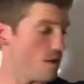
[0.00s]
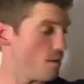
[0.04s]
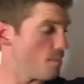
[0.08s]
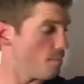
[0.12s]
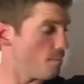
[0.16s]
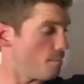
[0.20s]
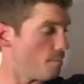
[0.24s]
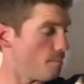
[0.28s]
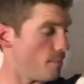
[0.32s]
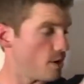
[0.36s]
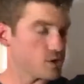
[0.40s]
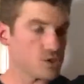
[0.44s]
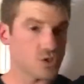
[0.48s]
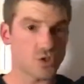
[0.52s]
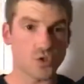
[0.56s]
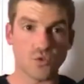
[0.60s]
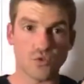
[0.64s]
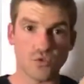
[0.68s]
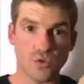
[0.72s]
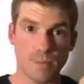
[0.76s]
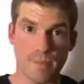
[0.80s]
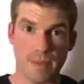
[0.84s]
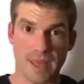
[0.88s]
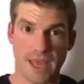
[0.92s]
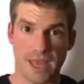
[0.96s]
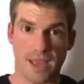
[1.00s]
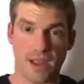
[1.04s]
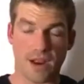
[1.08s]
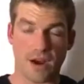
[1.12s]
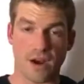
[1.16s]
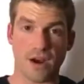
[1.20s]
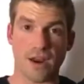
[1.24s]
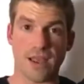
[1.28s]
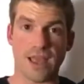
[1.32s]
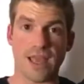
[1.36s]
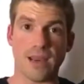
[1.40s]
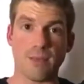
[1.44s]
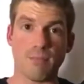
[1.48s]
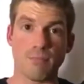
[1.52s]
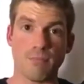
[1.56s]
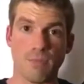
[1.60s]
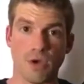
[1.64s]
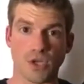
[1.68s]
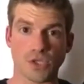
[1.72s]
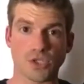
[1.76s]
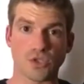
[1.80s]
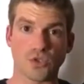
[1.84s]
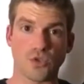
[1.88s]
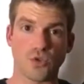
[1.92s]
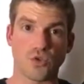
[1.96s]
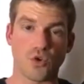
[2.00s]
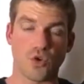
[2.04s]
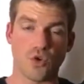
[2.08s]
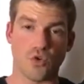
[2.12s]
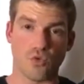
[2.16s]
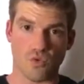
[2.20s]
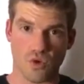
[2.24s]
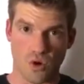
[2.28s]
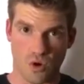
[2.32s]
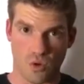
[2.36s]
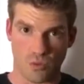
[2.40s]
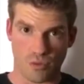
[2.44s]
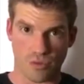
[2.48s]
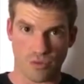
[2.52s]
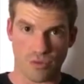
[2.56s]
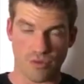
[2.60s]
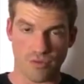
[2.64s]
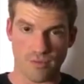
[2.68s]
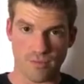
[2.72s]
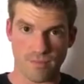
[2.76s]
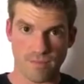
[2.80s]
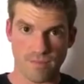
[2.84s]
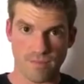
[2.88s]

Muscle repair and muscle growth.